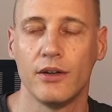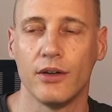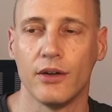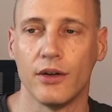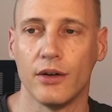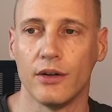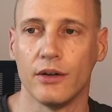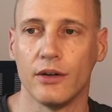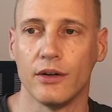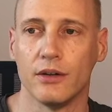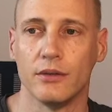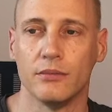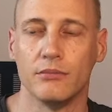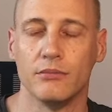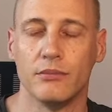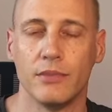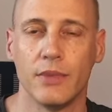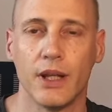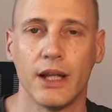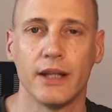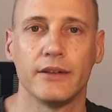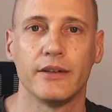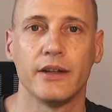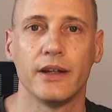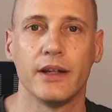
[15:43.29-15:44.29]
So
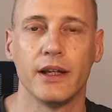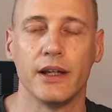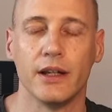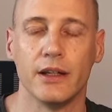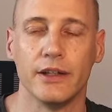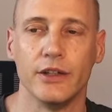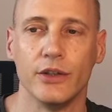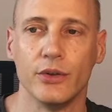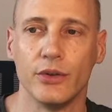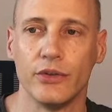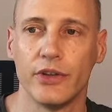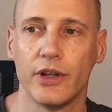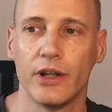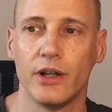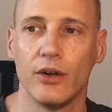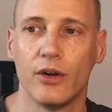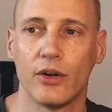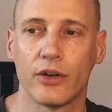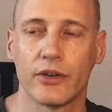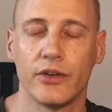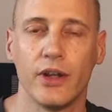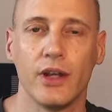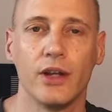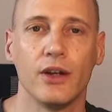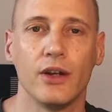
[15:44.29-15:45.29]
let's say a user
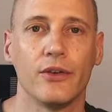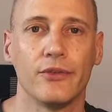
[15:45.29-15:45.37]
logs in